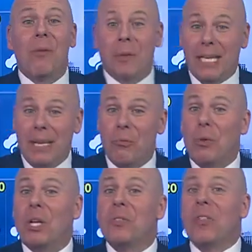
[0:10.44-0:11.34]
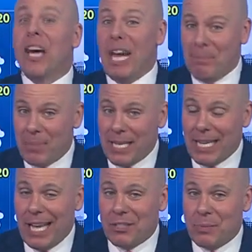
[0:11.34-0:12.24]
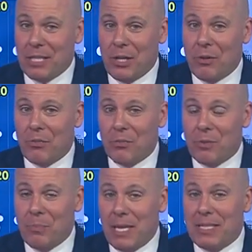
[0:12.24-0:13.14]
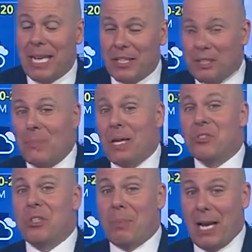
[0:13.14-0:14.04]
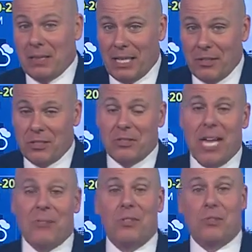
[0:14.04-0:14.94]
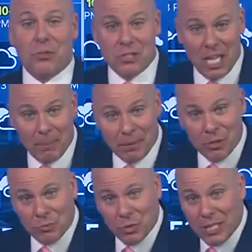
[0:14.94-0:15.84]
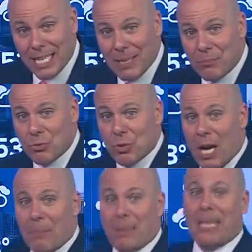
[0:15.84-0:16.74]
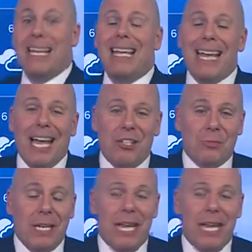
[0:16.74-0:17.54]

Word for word: but it will not be as we go through midday and especially by later this afternoon. Those temperatures will keep dropping as we